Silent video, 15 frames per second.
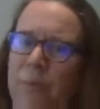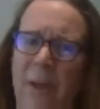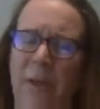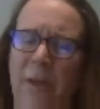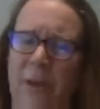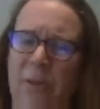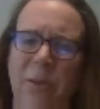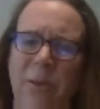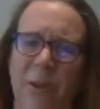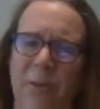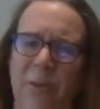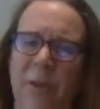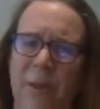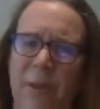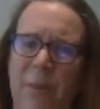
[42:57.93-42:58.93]
There's
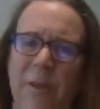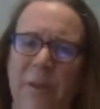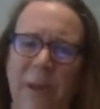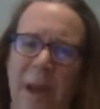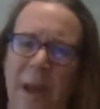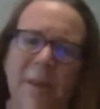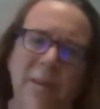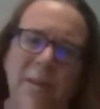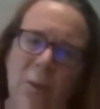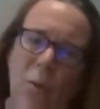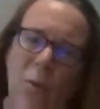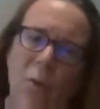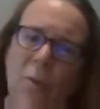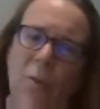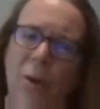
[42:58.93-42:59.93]
different besides the
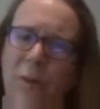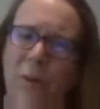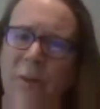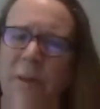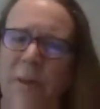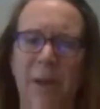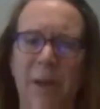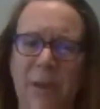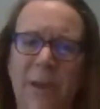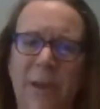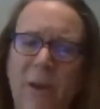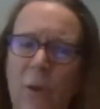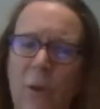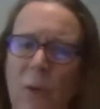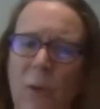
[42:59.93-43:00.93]
hormones, the
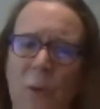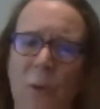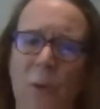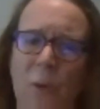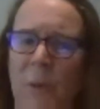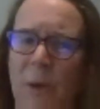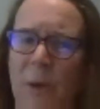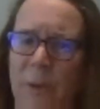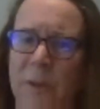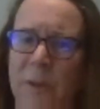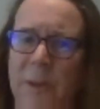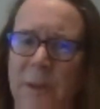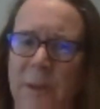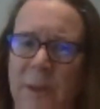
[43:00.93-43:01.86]
bioidentical hormones.